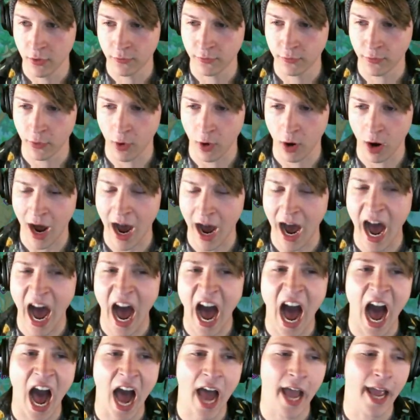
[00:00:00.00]
For
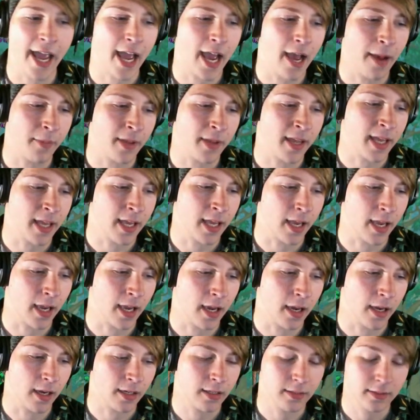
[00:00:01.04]
I am
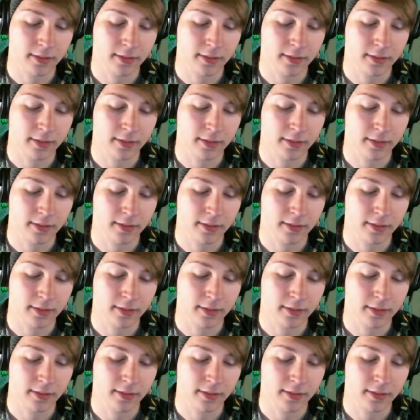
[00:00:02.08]
here.